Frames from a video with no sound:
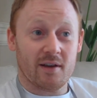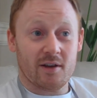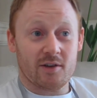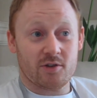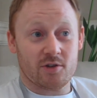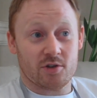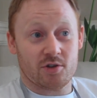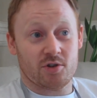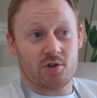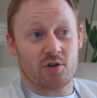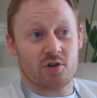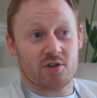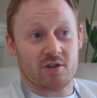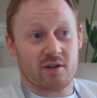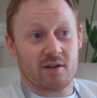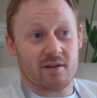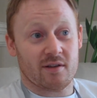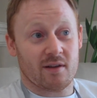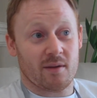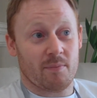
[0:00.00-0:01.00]
just shows you
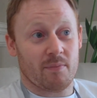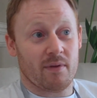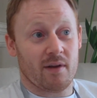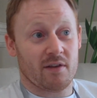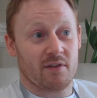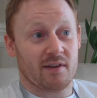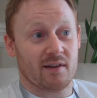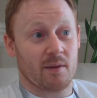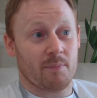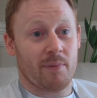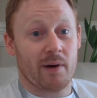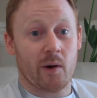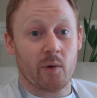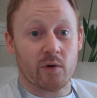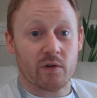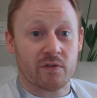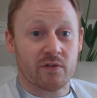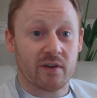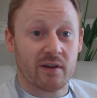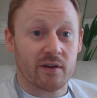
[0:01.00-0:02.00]
that the, I think the
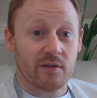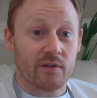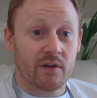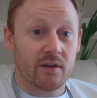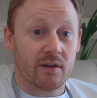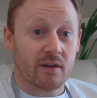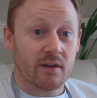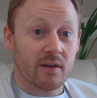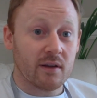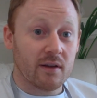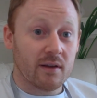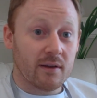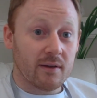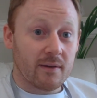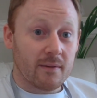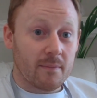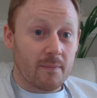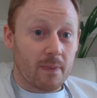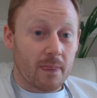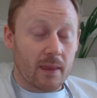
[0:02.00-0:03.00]
power of TV. Mm.